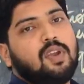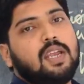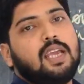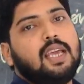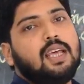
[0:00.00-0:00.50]

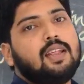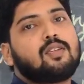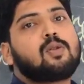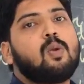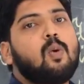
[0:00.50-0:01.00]
very
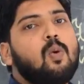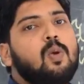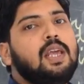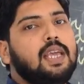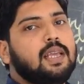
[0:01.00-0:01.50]

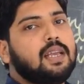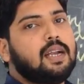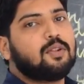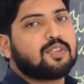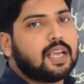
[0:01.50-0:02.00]
slowly.
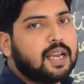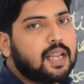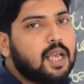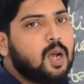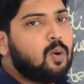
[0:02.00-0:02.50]

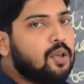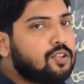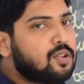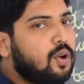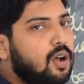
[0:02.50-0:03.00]
Understand? What
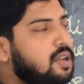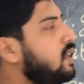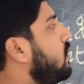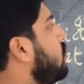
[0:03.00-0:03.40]
is stalk?